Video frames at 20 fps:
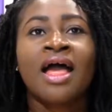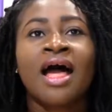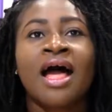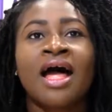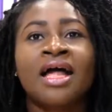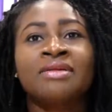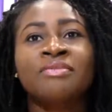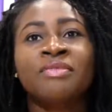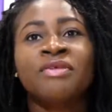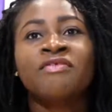
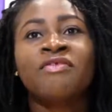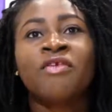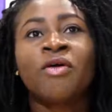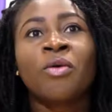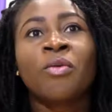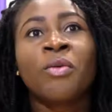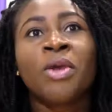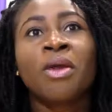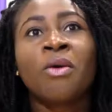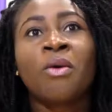And
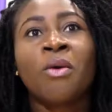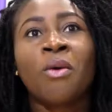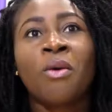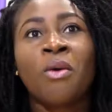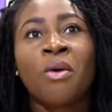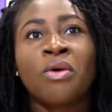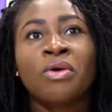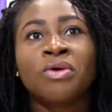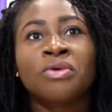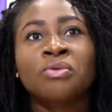before we
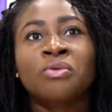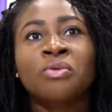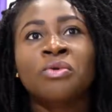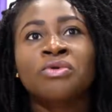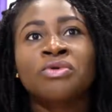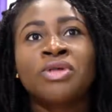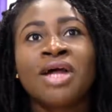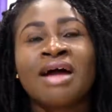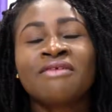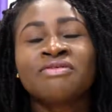go on,
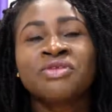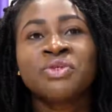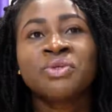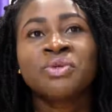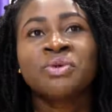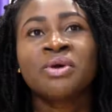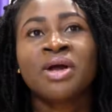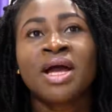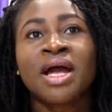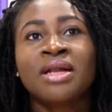we would have to
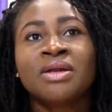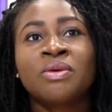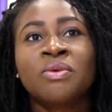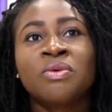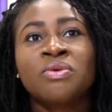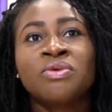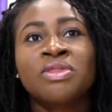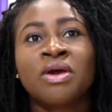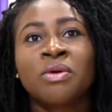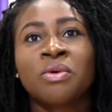look at
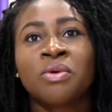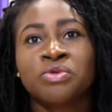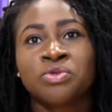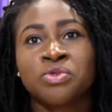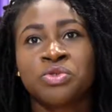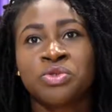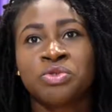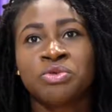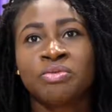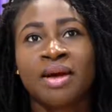who the
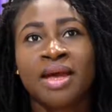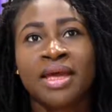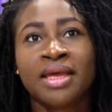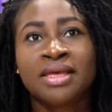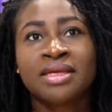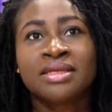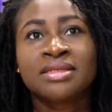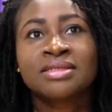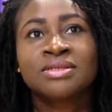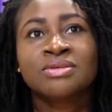consumer
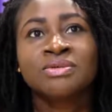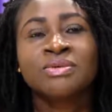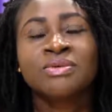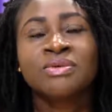is,